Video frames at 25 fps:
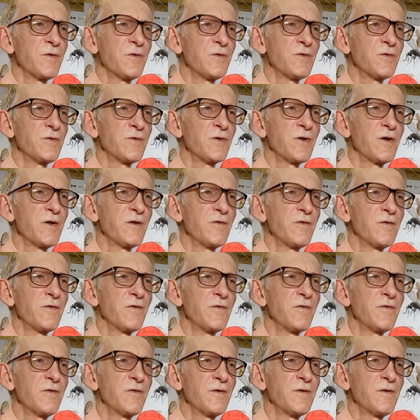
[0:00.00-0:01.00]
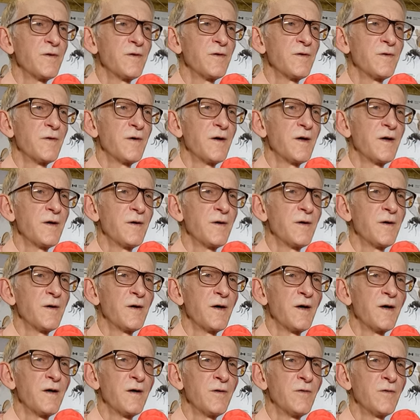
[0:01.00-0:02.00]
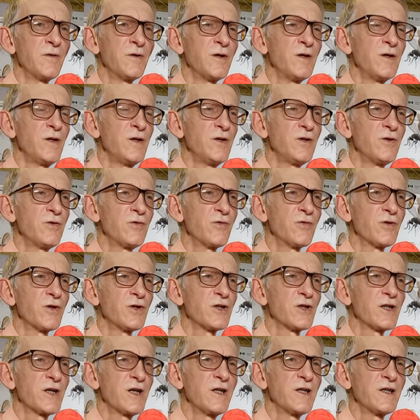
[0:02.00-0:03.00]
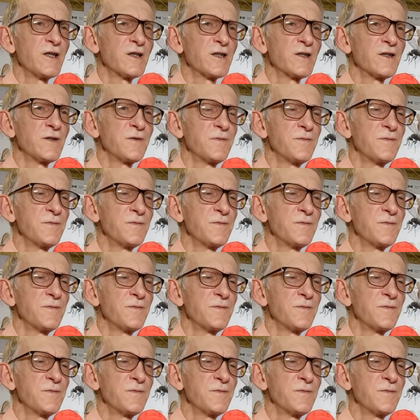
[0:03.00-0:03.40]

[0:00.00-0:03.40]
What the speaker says: together with our Turkish colleagues.